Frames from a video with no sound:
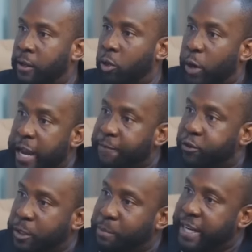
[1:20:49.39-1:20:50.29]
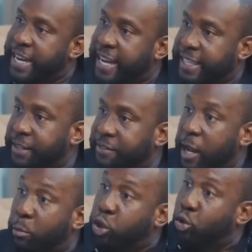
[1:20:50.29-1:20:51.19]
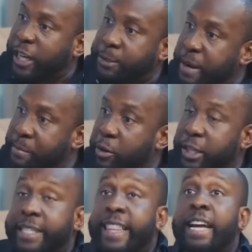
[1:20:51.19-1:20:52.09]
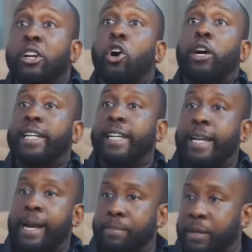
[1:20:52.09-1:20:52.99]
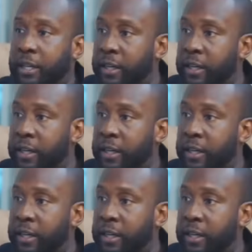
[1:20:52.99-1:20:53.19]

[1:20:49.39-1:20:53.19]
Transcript: You influenced me negatively. I almost crashed my marriage. Thank God it didn't happen.